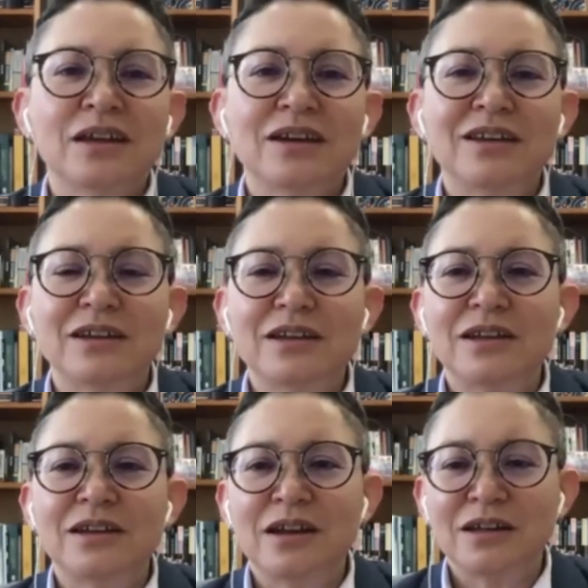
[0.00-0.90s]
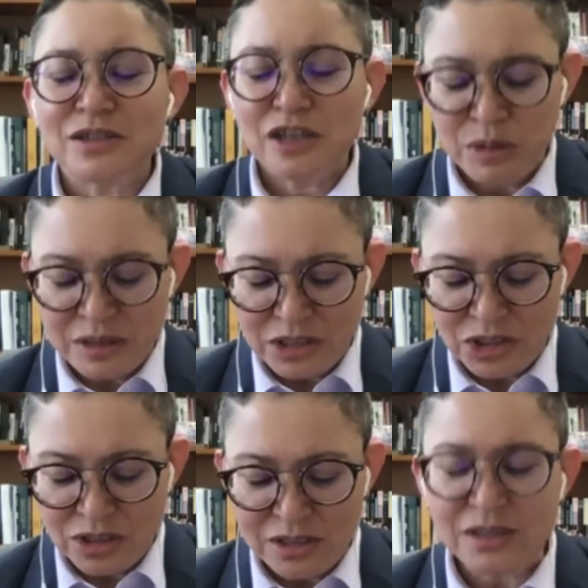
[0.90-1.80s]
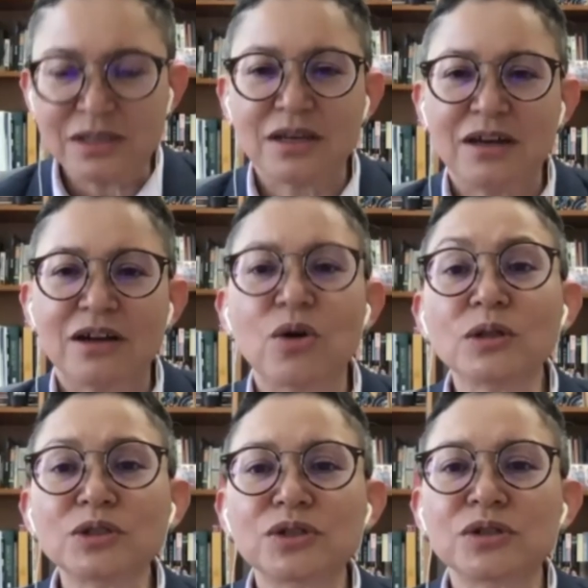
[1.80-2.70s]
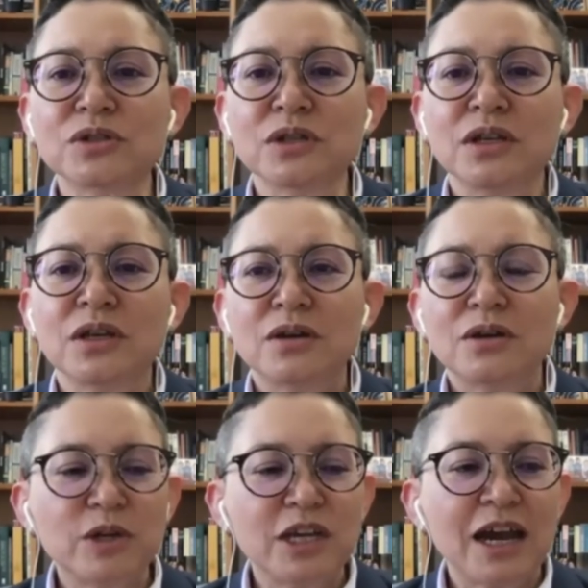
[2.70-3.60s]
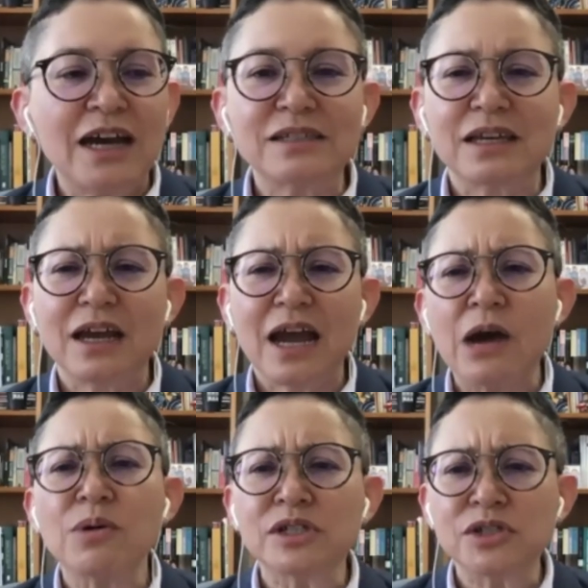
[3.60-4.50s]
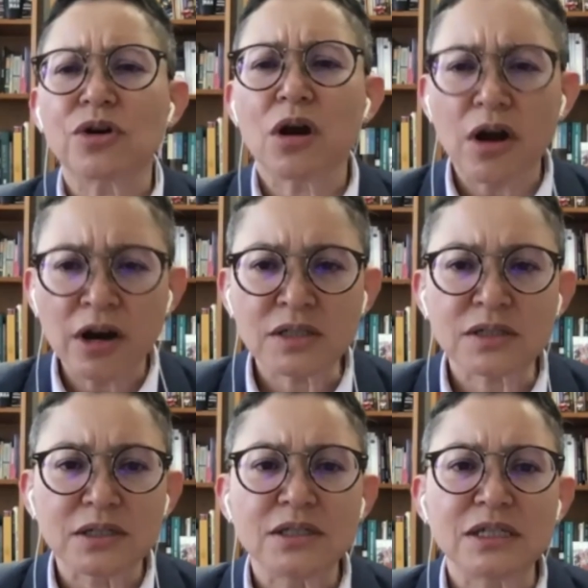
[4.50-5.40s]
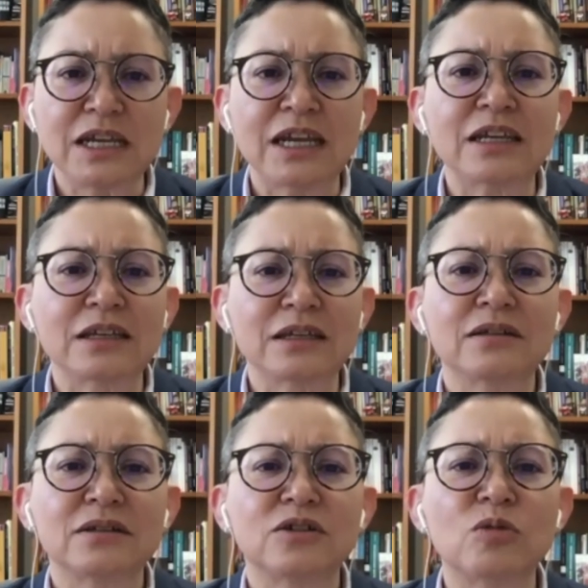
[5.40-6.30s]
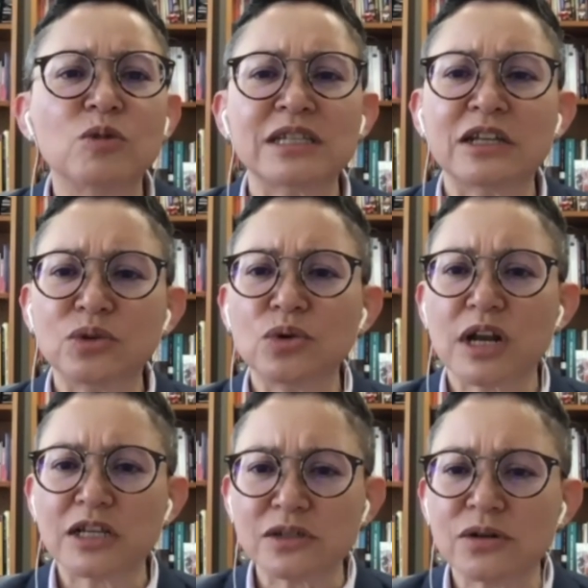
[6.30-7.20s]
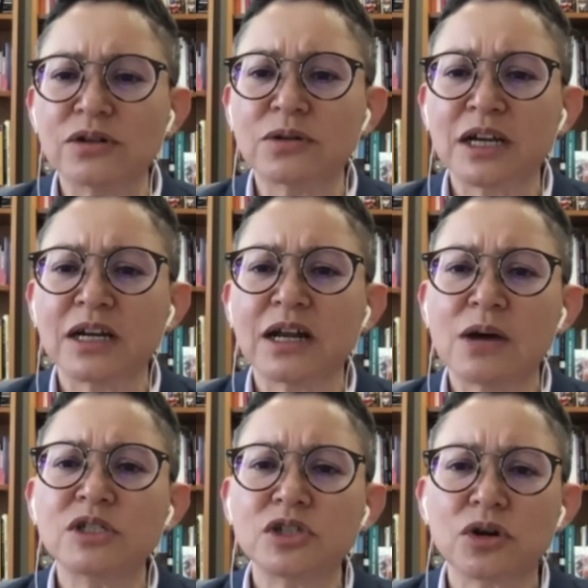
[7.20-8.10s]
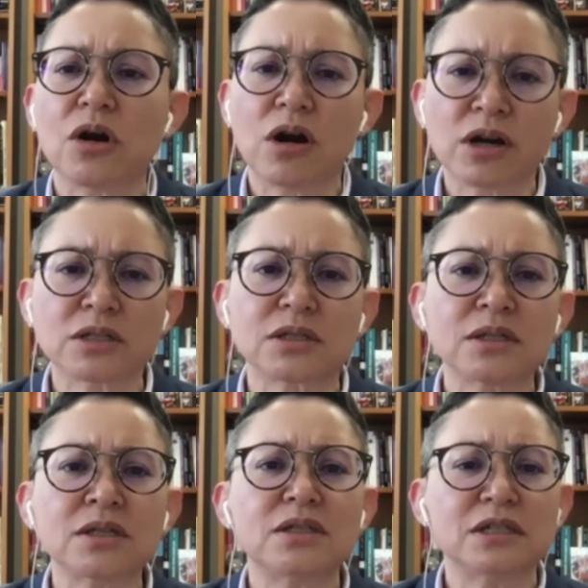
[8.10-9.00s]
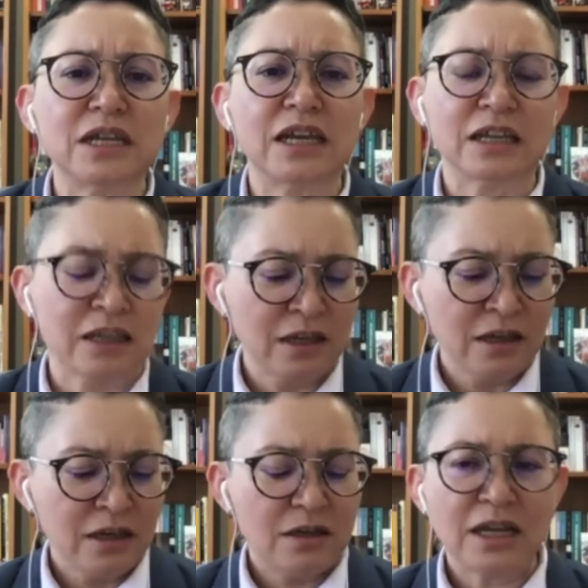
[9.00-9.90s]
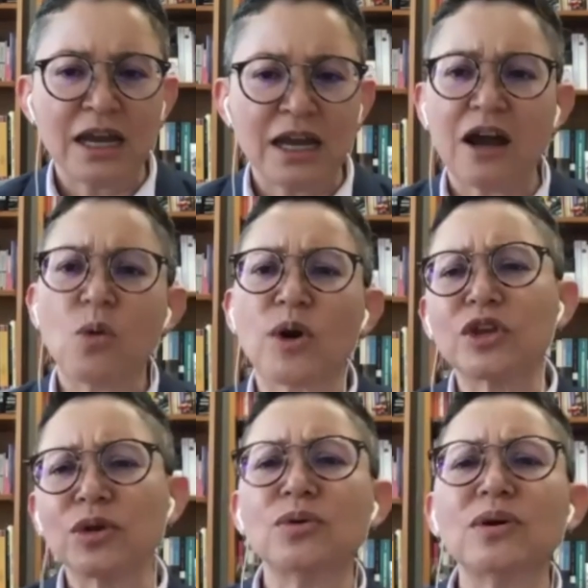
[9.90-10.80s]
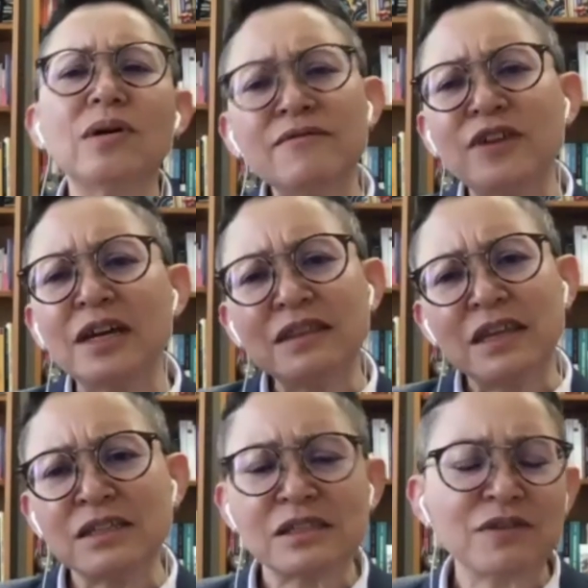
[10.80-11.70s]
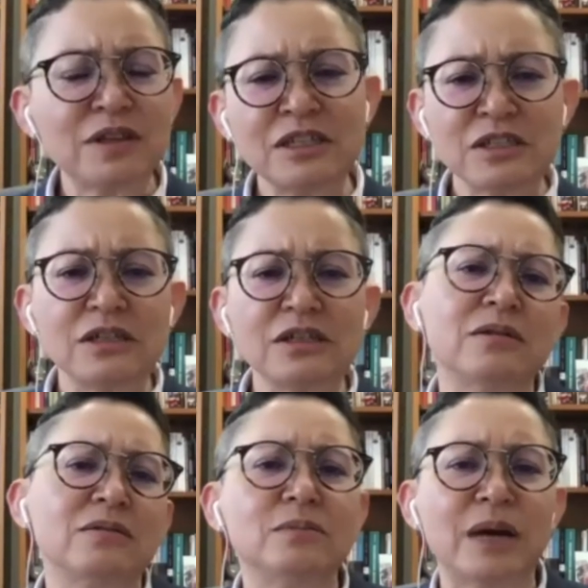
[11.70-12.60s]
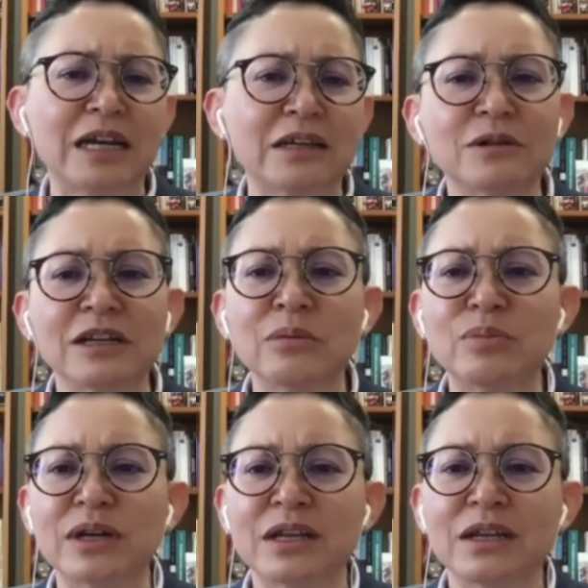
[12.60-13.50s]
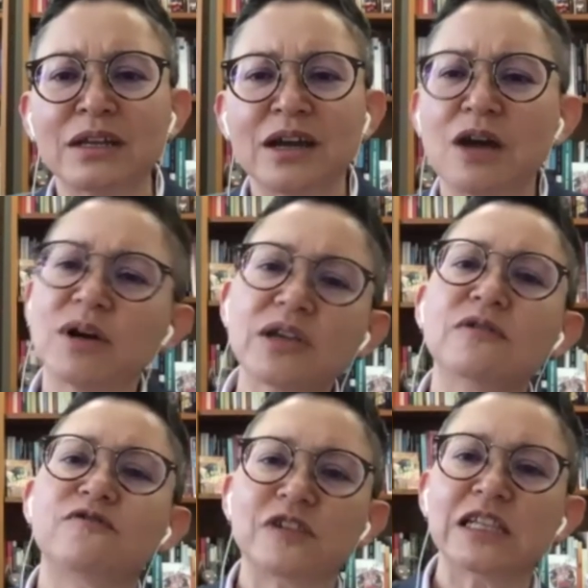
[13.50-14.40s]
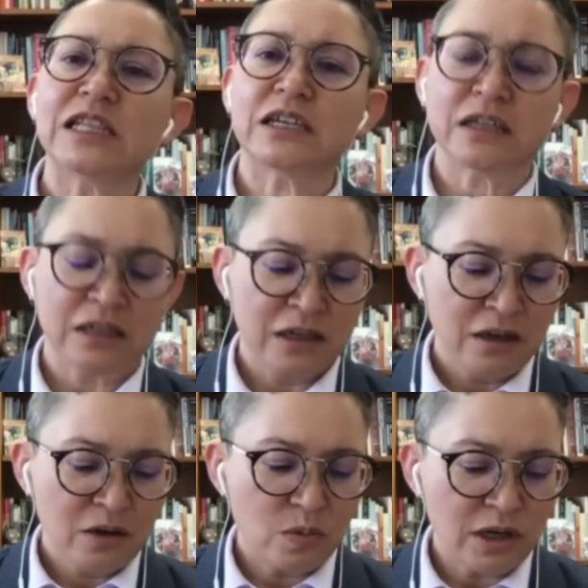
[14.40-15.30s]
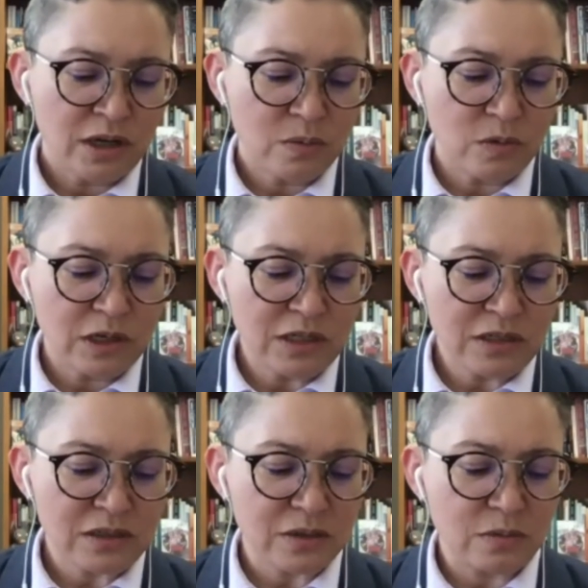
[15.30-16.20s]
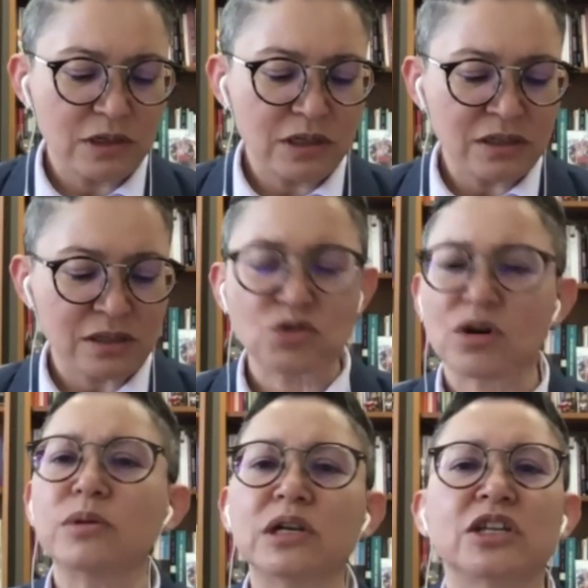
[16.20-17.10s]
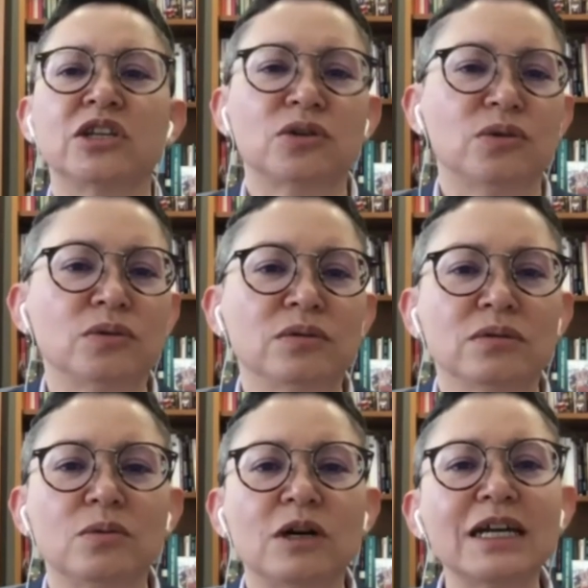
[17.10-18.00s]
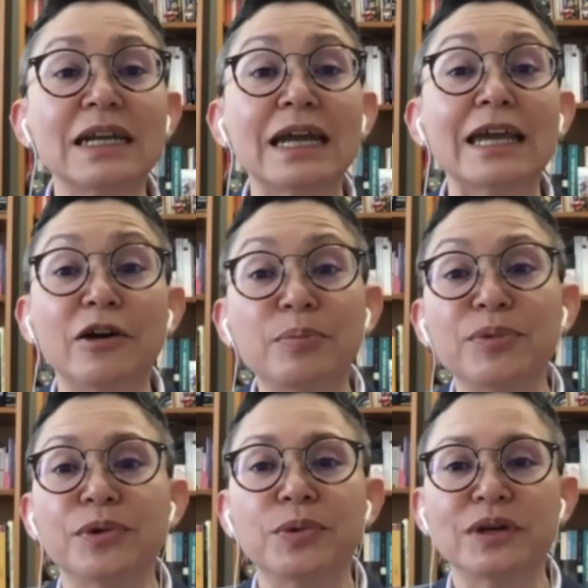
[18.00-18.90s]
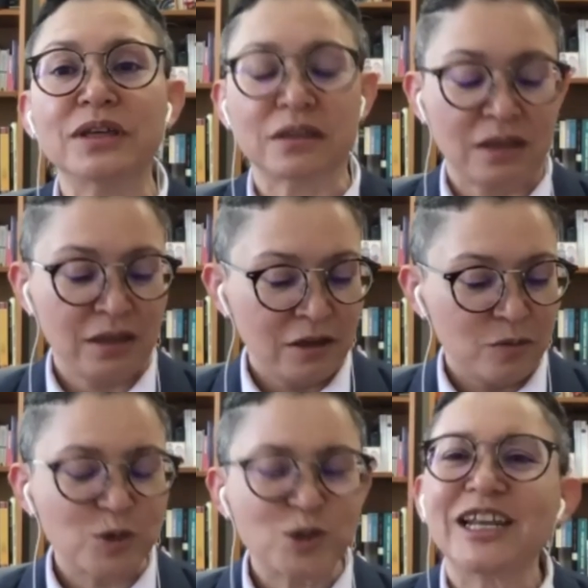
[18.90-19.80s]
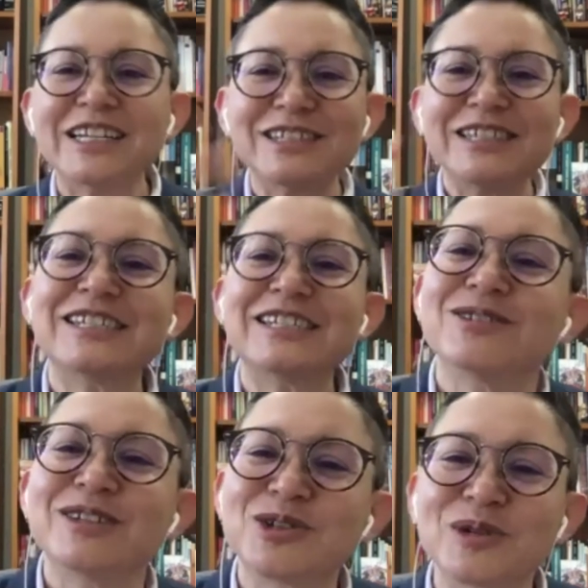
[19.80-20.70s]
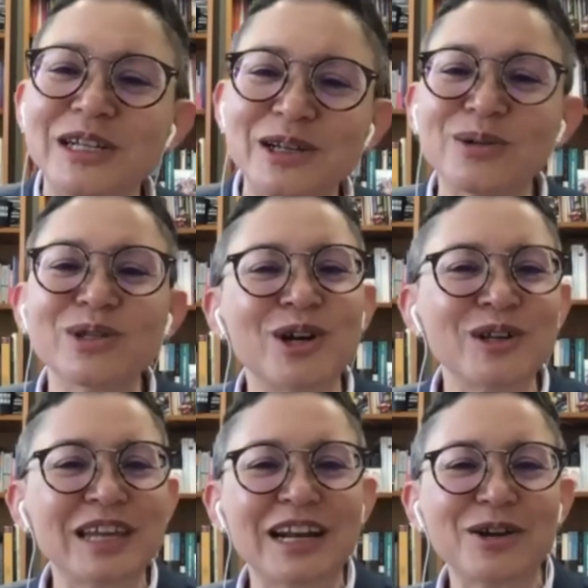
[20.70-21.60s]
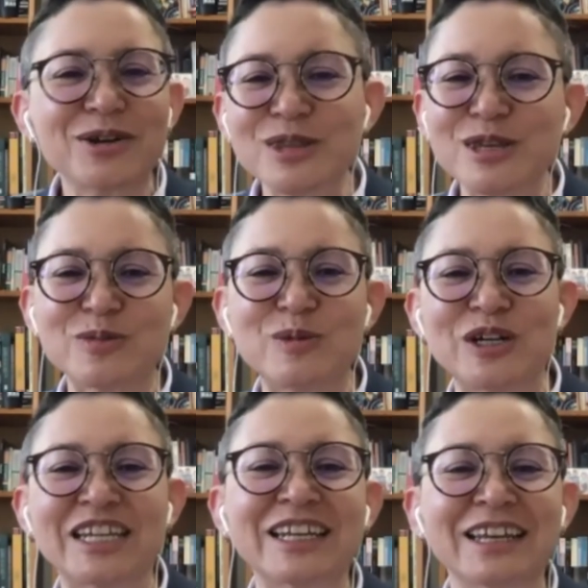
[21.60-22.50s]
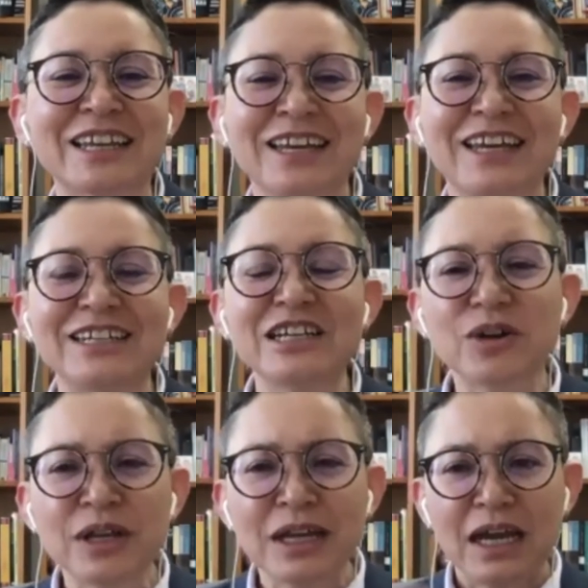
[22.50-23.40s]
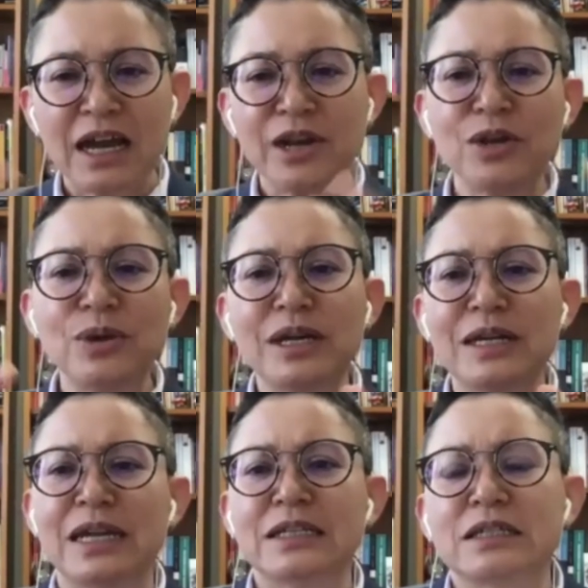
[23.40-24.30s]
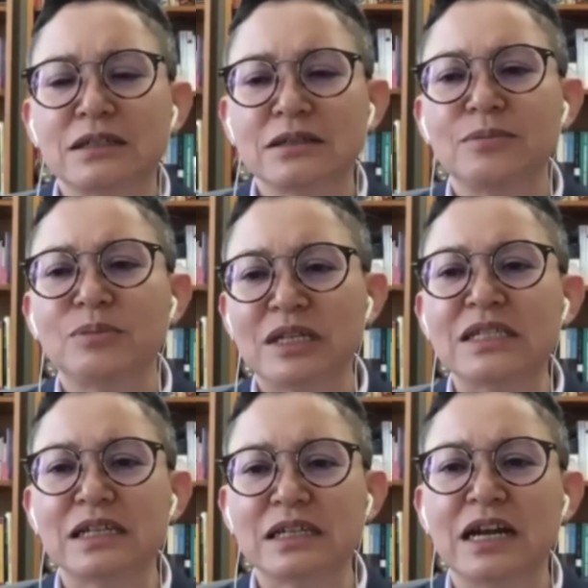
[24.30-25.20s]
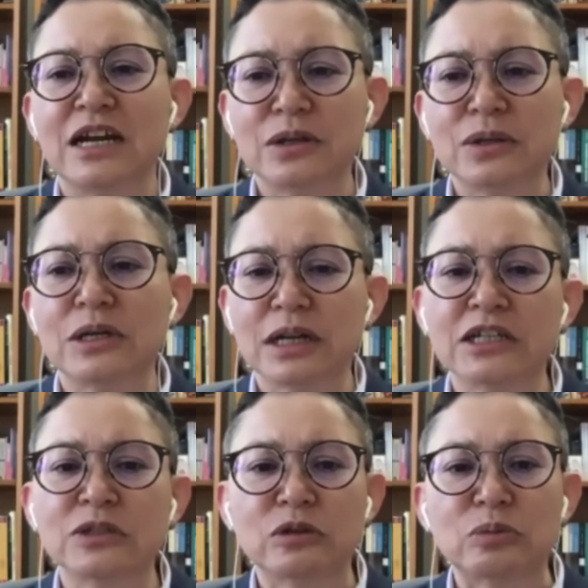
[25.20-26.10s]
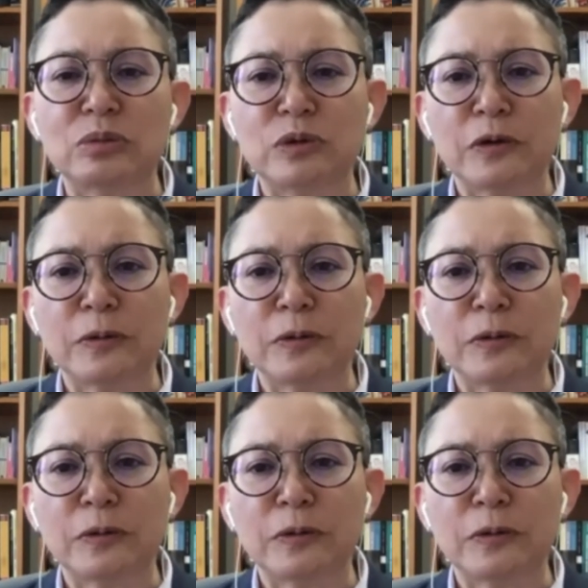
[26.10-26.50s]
In some indigenous cultures, we ask, how is your heart today? ¿Cómo está tu corazón, right? How is your heart today? Not how are you? Oh, I'm fine, thanks, everything's good, bye, right? But how are you feeling? What is troubling you? What can I help you with? Would you like to listen to this really cool song that I heard this morning? And how do you connect? Basically, how do you connect with people?